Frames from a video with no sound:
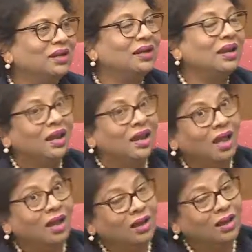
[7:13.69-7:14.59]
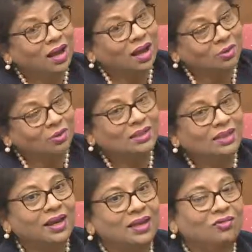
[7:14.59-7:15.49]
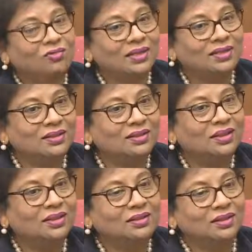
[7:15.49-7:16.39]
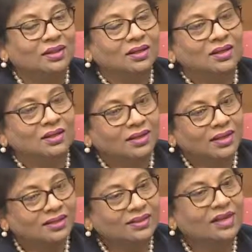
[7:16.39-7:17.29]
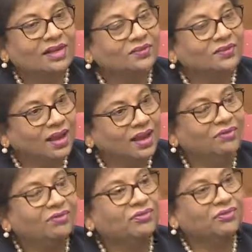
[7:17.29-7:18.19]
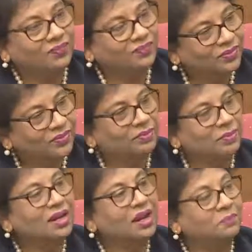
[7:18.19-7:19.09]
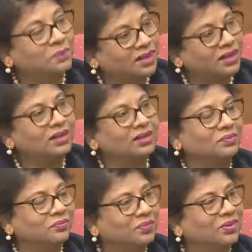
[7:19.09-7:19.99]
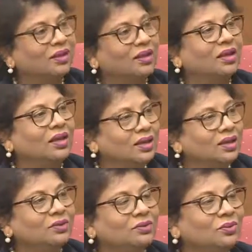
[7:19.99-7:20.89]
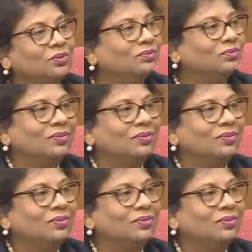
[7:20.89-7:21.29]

And outside of SEZs, the incentives have been upscaled. So